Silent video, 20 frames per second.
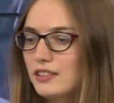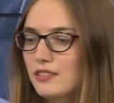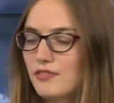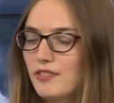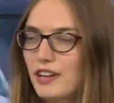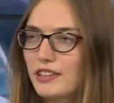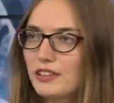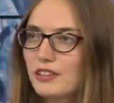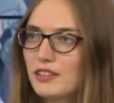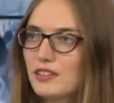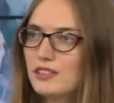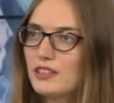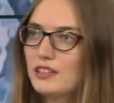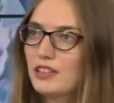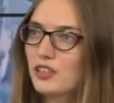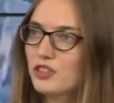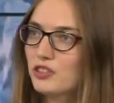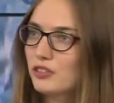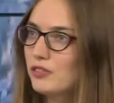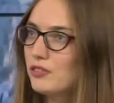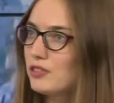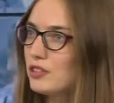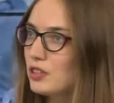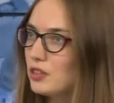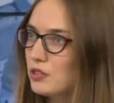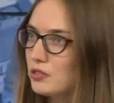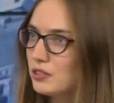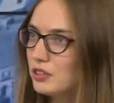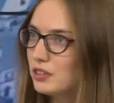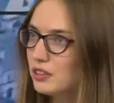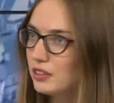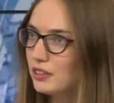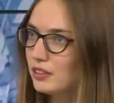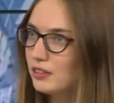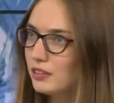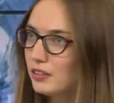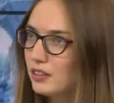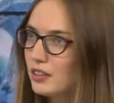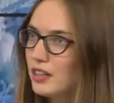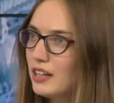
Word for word: threatens the national security. Yeah, of course.